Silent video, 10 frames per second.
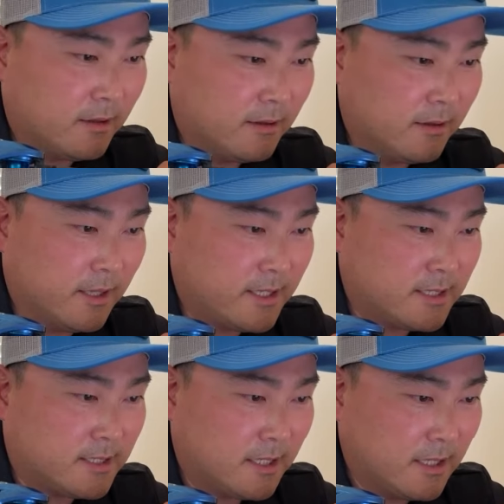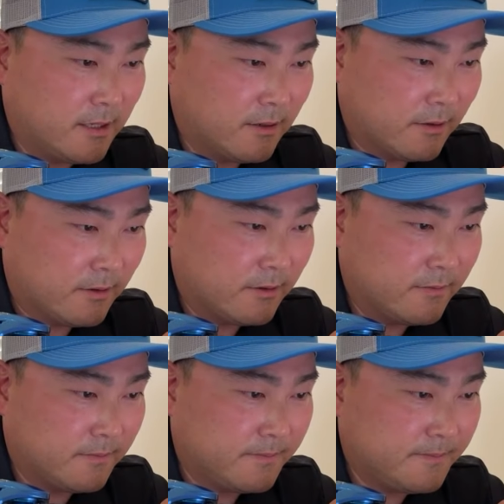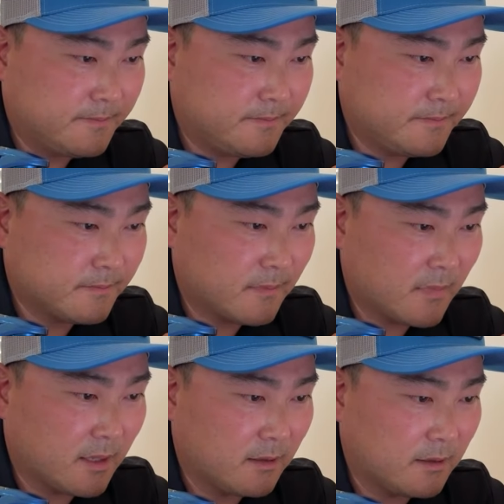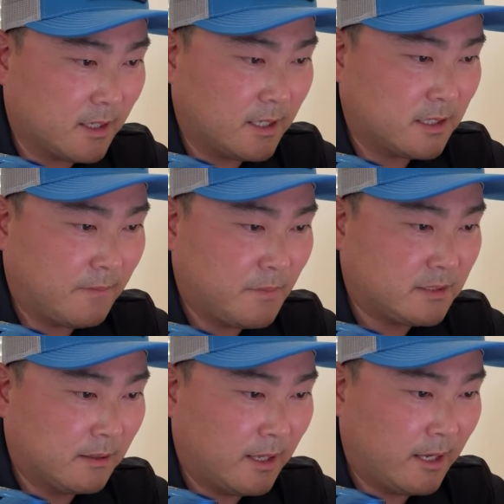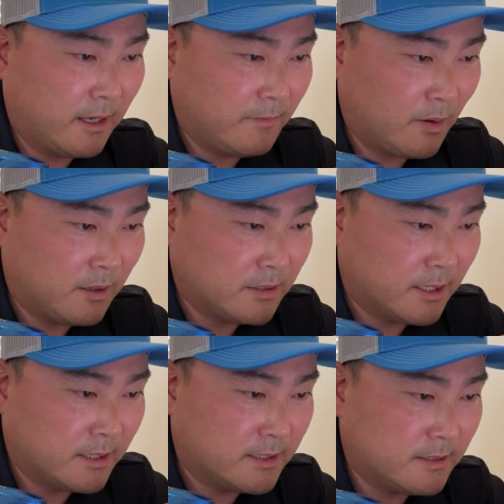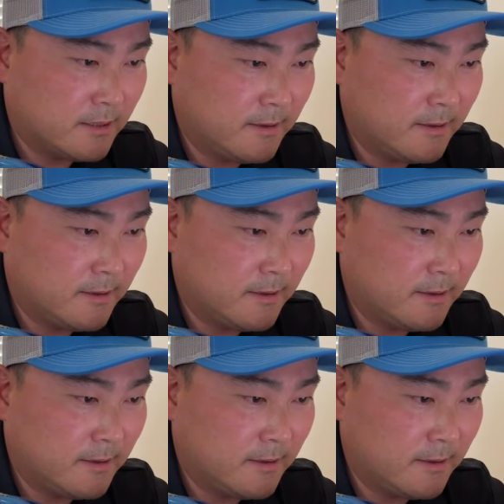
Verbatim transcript: let's see here. Gosh, I missed a lot. I apologize.